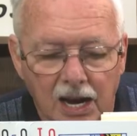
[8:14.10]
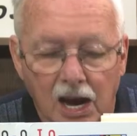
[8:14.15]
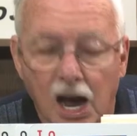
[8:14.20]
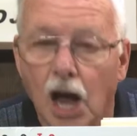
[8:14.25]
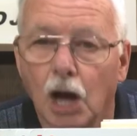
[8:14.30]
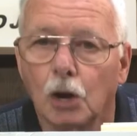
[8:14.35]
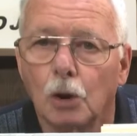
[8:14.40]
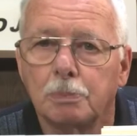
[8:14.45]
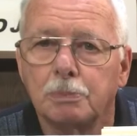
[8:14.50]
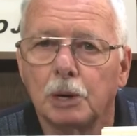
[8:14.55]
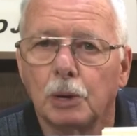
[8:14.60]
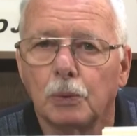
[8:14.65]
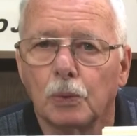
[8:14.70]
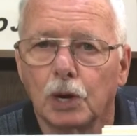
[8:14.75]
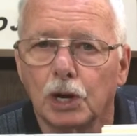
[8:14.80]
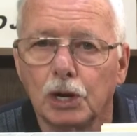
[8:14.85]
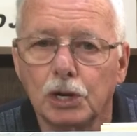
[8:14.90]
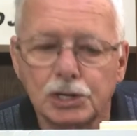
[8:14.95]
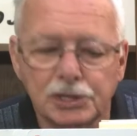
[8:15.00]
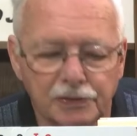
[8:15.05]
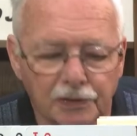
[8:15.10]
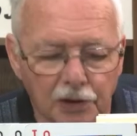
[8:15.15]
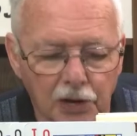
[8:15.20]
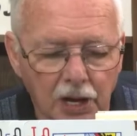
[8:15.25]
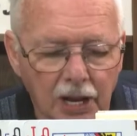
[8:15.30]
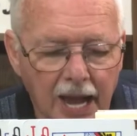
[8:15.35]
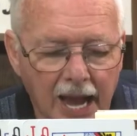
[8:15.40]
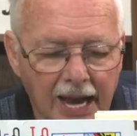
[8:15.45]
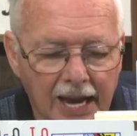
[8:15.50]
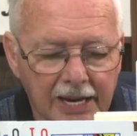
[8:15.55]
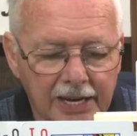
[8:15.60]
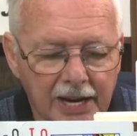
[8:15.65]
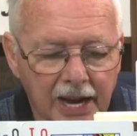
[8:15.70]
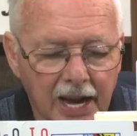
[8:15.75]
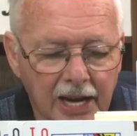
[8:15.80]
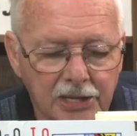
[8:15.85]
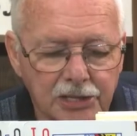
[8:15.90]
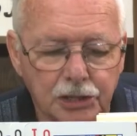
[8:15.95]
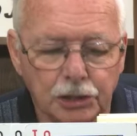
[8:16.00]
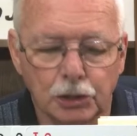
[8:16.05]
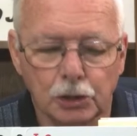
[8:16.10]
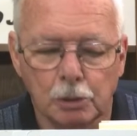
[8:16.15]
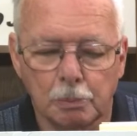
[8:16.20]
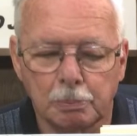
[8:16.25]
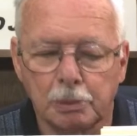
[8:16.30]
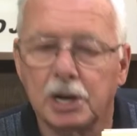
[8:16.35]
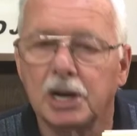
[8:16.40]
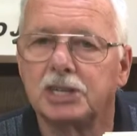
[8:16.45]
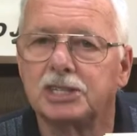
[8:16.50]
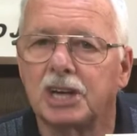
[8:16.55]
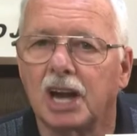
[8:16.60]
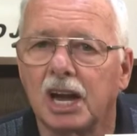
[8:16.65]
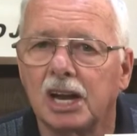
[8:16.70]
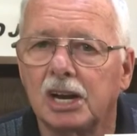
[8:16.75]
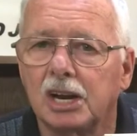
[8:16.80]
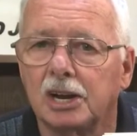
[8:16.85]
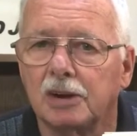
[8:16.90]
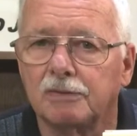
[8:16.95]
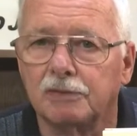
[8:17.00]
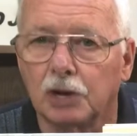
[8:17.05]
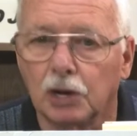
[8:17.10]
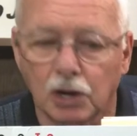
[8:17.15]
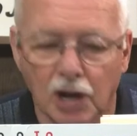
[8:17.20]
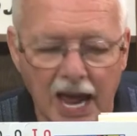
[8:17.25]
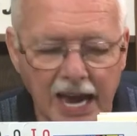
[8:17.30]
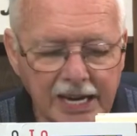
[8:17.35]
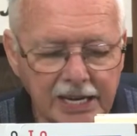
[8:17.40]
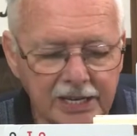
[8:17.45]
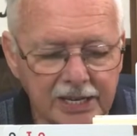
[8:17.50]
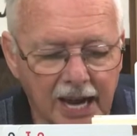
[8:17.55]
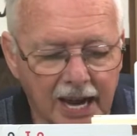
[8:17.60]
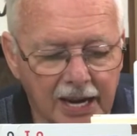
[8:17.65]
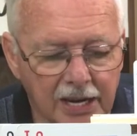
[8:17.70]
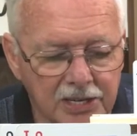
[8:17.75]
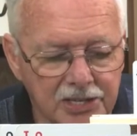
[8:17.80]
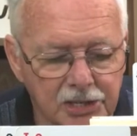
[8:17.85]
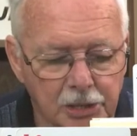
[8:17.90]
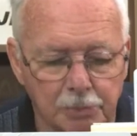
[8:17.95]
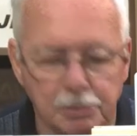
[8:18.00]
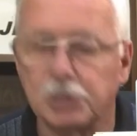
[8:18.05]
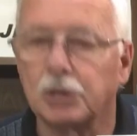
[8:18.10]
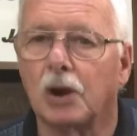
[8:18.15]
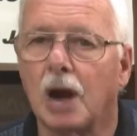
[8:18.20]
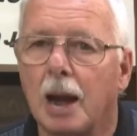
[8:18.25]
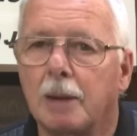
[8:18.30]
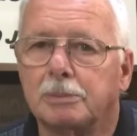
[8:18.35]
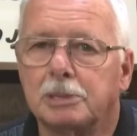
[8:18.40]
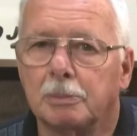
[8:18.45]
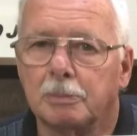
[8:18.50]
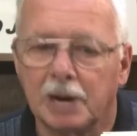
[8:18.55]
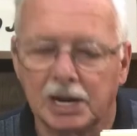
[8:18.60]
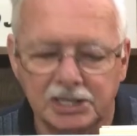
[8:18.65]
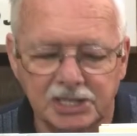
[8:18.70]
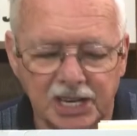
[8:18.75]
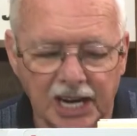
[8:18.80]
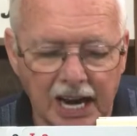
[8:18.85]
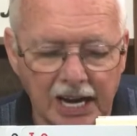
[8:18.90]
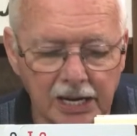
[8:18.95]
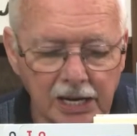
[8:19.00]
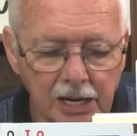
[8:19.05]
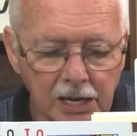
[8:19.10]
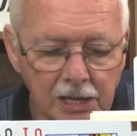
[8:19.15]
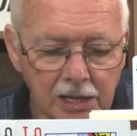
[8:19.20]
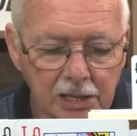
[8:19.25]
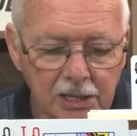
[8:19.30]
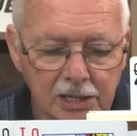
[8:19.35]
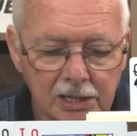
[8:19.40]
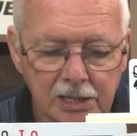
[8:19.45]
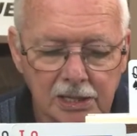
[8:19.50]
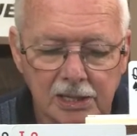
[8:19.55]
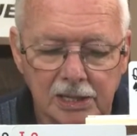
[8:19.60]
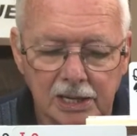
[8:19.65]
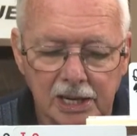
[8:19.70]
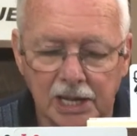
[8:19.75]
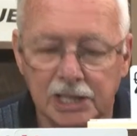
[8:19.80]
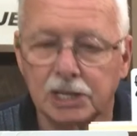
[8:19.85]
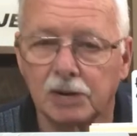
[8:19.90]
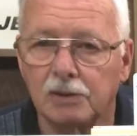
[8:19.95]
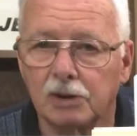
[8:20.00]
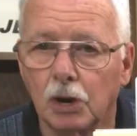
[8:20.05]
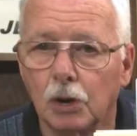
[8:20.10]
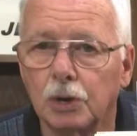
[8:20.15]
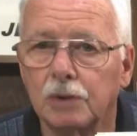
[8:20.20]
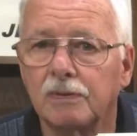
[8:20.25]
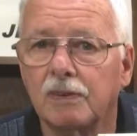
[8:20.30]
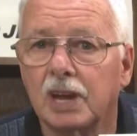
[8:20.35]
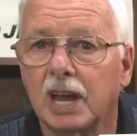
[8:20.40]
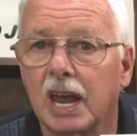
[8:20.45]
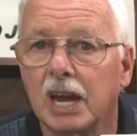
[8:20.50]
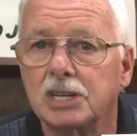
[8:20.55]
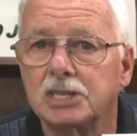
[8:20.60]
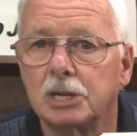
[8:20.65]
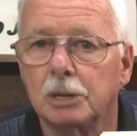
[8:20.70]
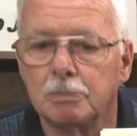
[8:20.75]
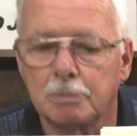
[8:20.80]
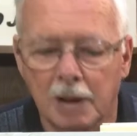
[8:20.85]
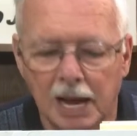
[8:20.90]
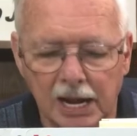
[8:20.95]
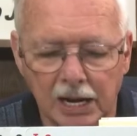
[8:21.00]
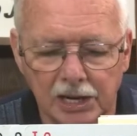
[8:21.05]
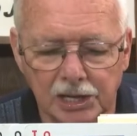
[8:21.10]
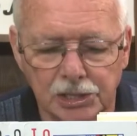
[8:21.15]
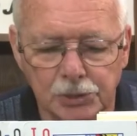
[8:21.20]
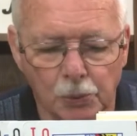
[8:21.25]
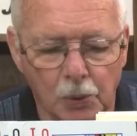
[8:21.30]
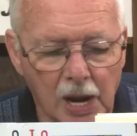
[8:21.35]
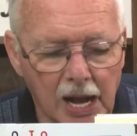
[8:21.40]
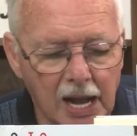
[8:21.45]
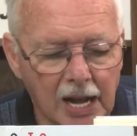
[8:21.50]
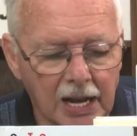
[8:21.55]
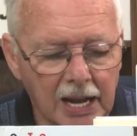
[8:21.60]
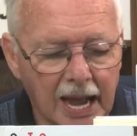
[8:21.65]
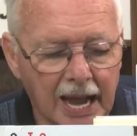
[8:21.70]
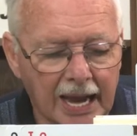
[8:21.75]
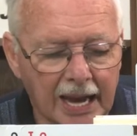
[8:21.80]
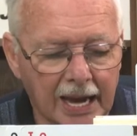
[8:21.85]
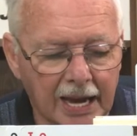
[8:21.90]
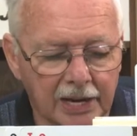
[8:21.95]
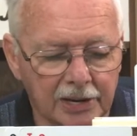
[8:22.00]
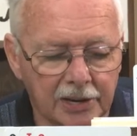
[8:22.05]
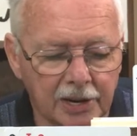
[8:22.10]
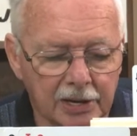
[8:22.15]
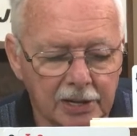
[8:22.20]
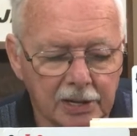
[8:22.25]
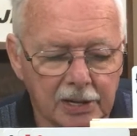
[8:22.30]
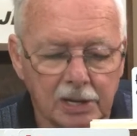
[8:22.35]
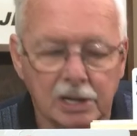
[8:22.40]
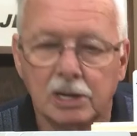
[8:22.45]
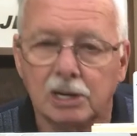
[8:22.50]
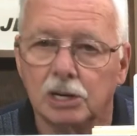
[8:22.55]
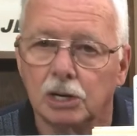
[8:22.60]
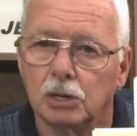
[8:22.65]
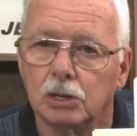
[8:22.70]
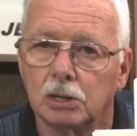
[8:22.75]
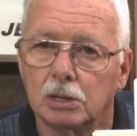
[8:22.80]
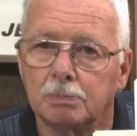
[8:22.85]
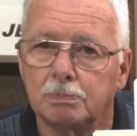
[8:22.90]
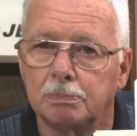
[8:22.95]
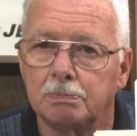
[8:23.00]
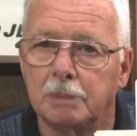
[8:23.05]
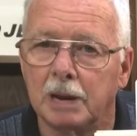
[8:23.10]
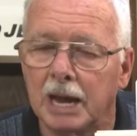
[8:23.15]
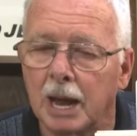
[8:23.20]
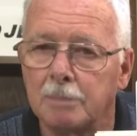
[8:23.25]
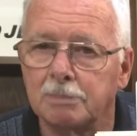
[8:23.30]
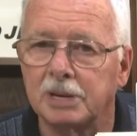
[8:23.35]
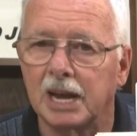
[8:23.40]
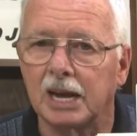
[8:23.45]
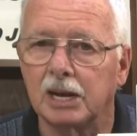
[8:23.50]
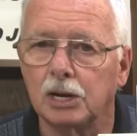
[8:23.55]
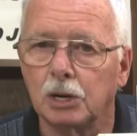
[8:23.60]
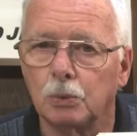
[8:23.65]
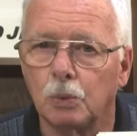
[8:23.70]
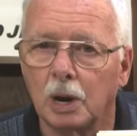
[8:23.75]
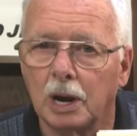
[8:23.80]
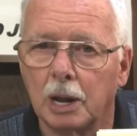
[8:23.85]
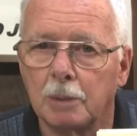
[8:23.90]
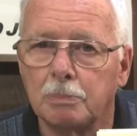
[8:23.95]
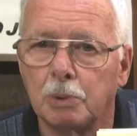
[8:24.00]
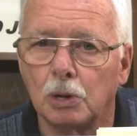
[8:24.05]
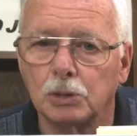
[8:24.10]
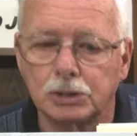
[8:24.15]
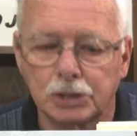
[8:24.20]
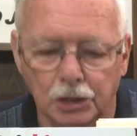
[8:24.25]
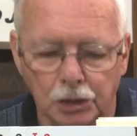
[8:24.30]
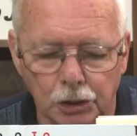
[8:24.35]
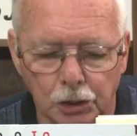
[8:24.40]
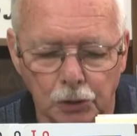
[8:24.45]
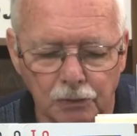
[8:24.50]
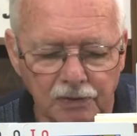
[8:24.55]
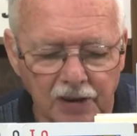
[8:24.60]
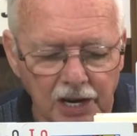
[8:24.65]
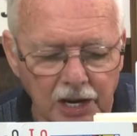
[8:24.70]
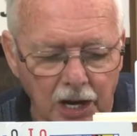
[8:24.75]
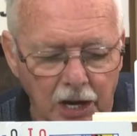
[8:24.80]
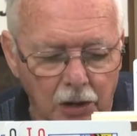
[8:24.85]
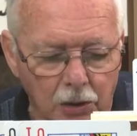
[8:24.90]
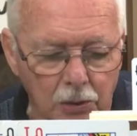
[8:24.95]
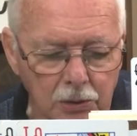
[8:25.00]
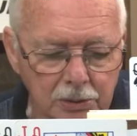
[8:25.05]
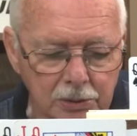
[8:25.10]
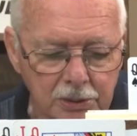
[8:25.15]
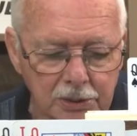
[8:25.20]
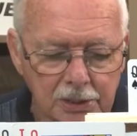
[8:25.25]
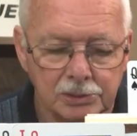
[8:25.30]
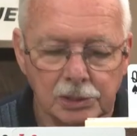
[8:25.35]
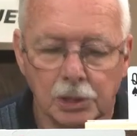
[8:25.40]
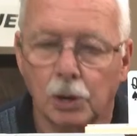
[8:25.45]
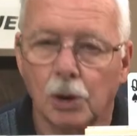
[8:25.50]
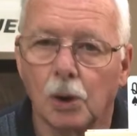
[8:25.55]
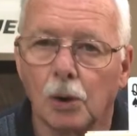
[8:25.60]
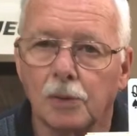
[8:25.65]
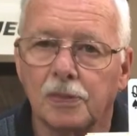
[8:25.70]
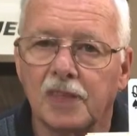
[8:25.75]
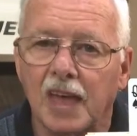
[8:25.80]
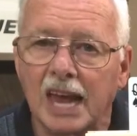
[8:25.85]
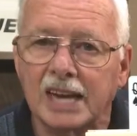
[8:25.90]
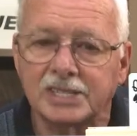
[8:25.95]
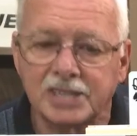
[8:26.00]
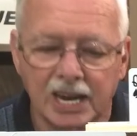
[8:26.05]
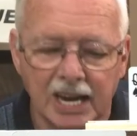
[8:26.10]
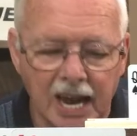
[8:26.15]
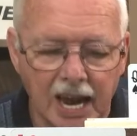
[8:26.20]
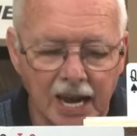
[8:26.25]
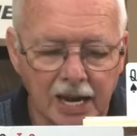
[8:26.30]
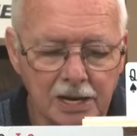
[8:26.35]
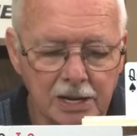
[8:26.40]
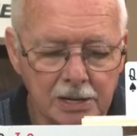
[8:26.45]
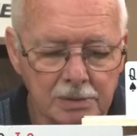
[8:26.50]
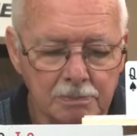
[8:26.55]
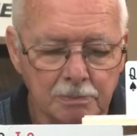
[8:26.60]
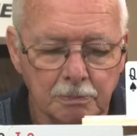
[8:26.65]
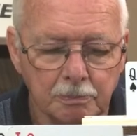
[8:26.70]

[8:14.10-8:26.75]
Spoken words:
I hope they were useful, and I'd sure appreciate it if you liked and subscribed to my channel. Hit the notification bell as well, and you'll be updated when I post a new video. So thanks again.